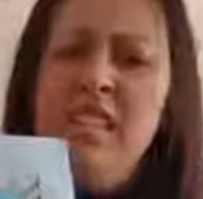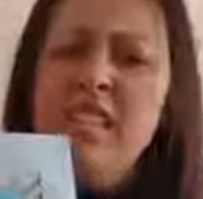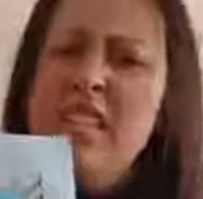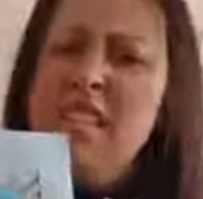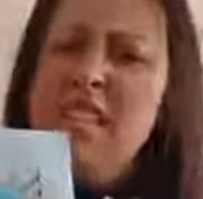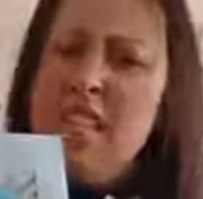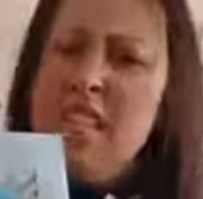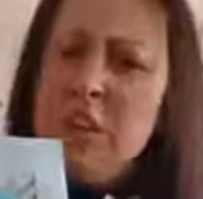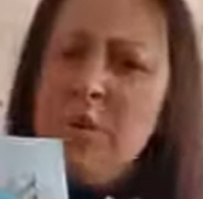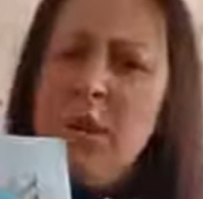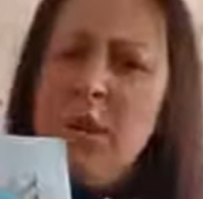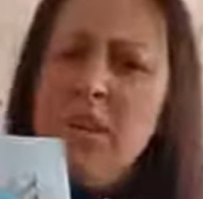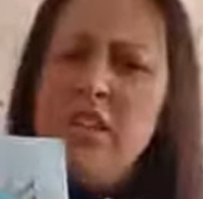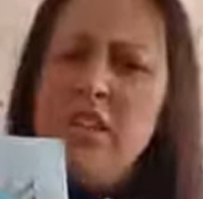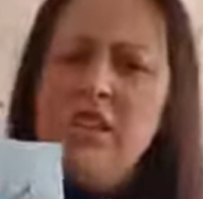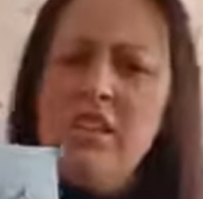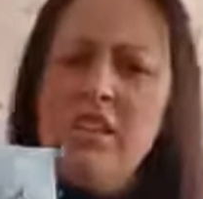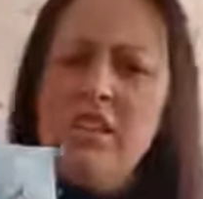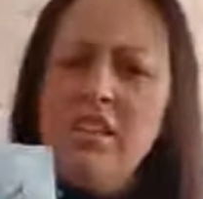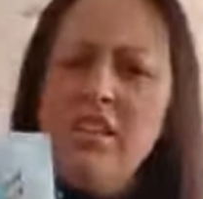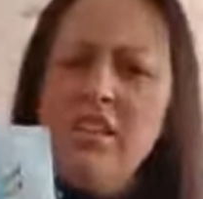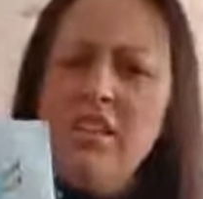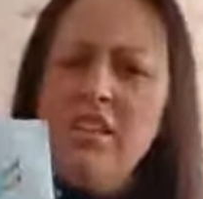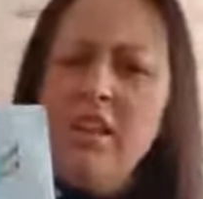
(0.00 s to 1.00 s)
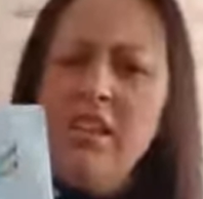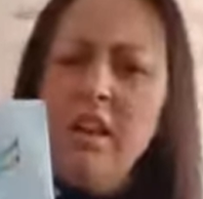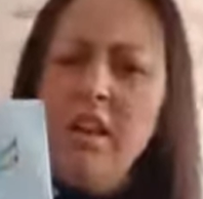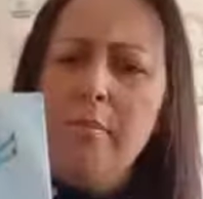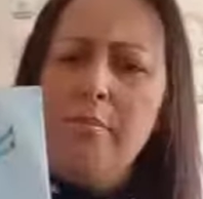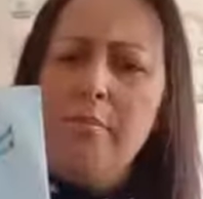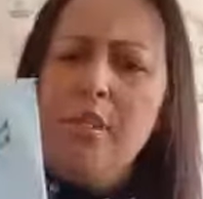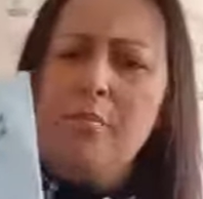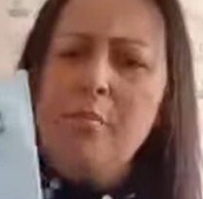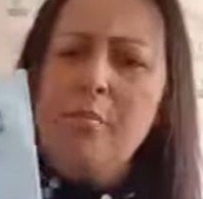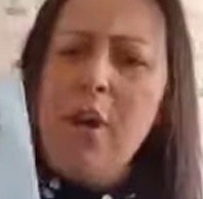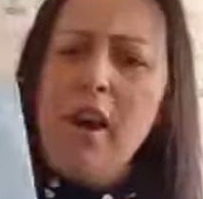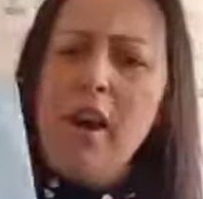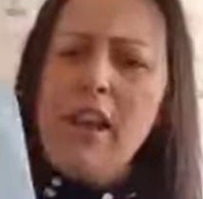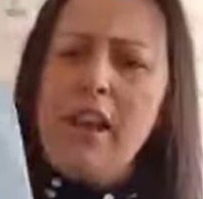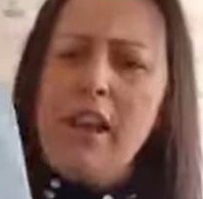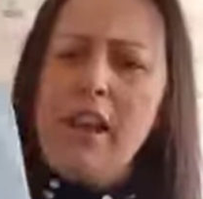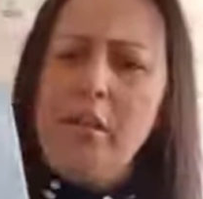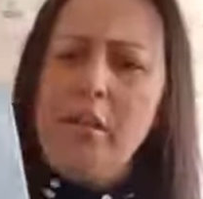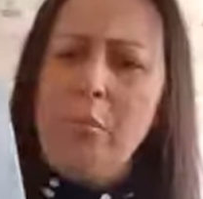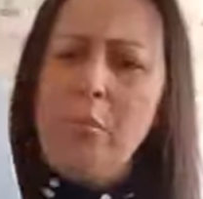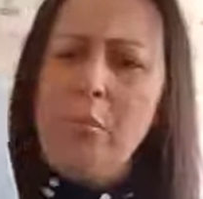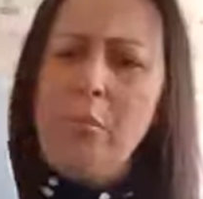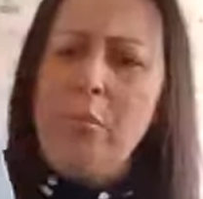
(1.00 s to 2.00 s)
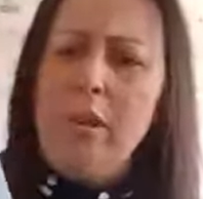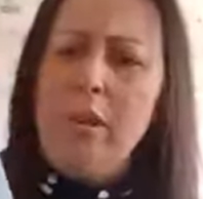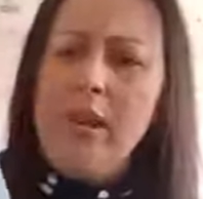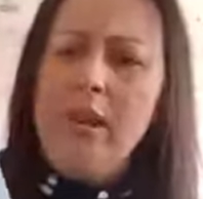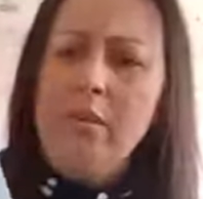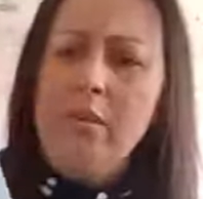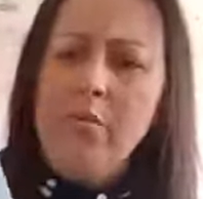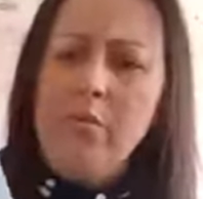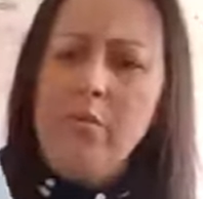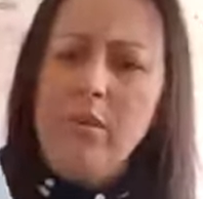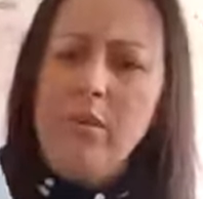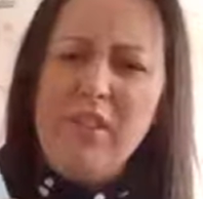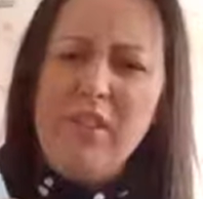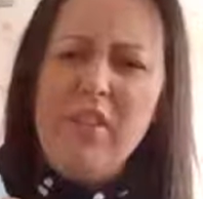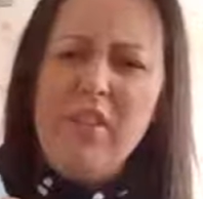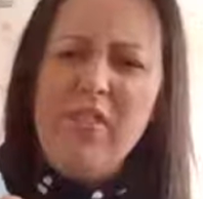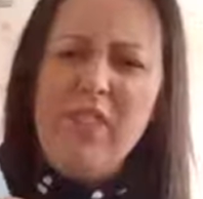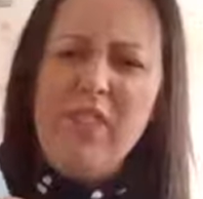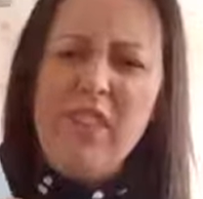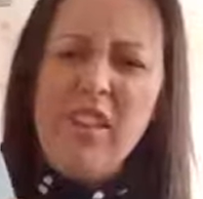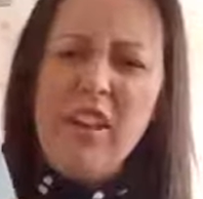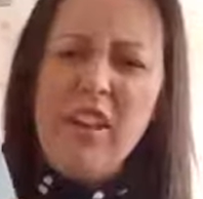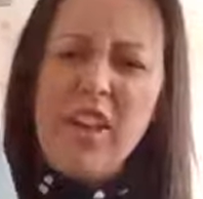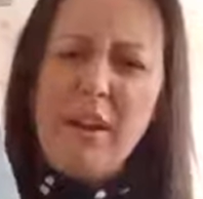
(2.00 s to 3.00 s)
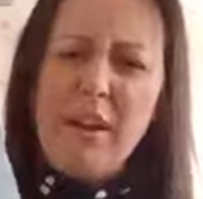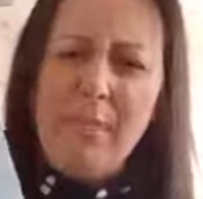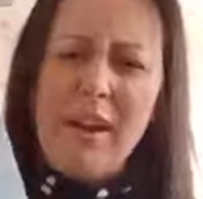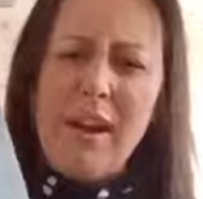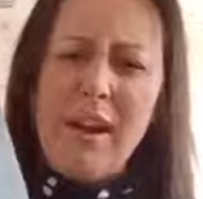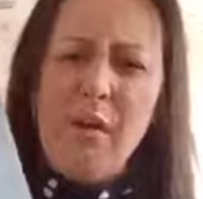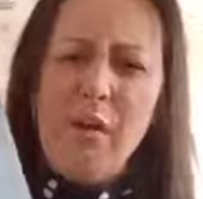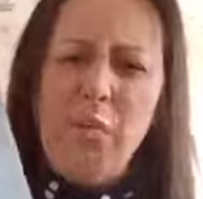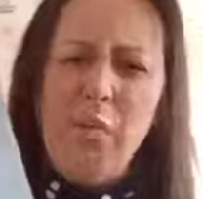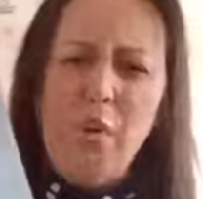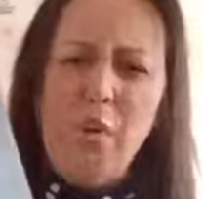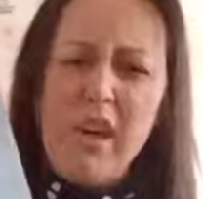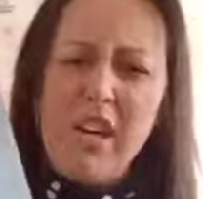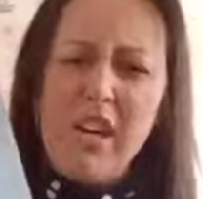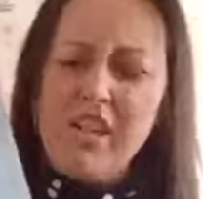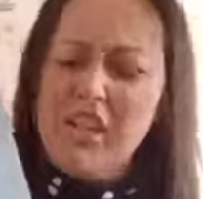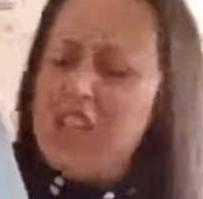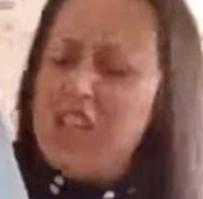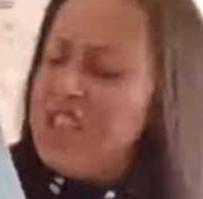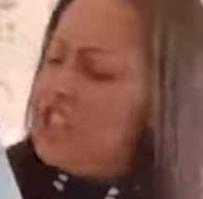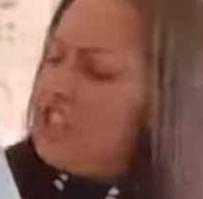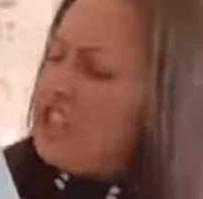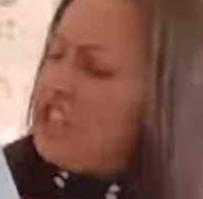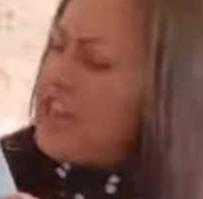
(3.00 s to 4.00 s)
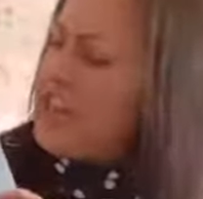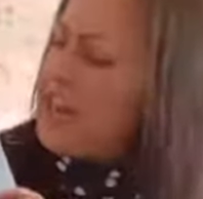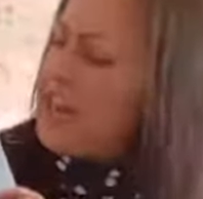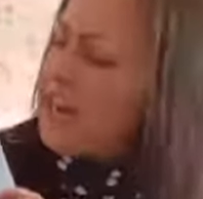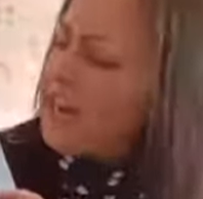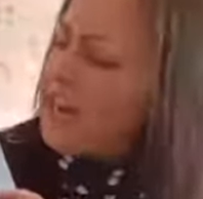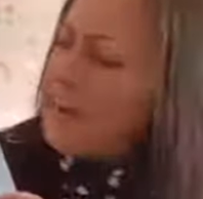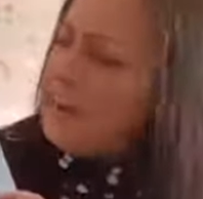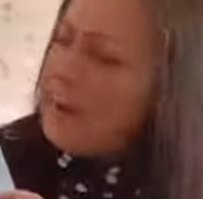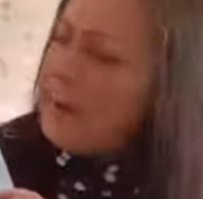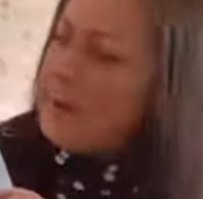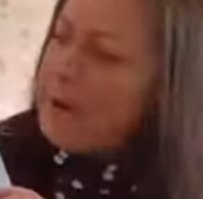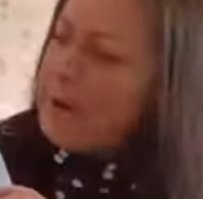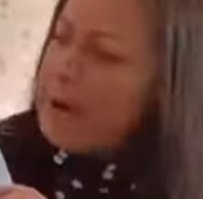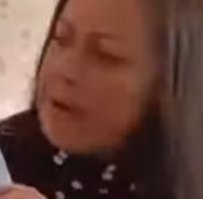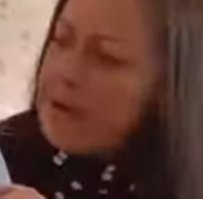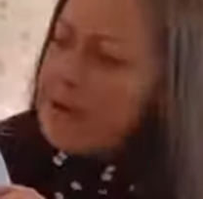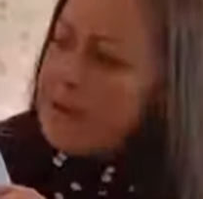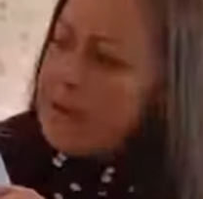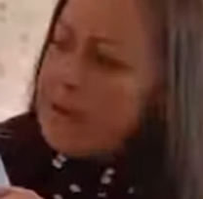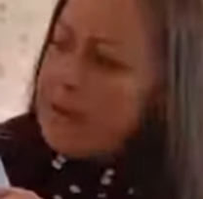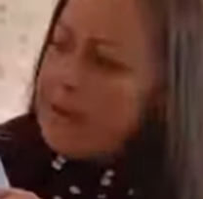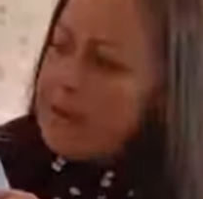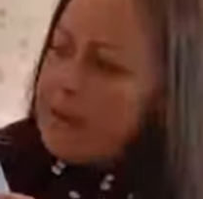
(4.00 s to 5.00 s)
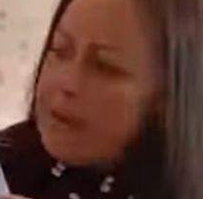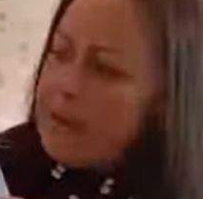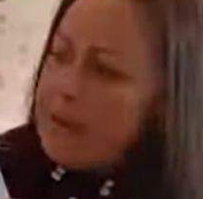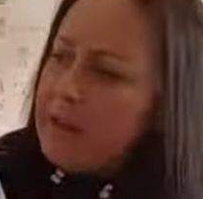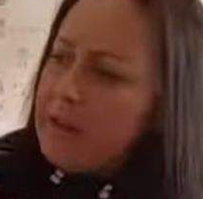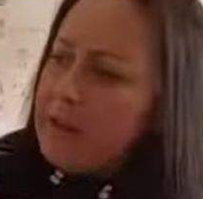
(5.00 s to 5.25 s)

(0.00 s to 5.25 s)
This is a question that stumps my little boy. We have to have a think about why she's Jackie the Backy.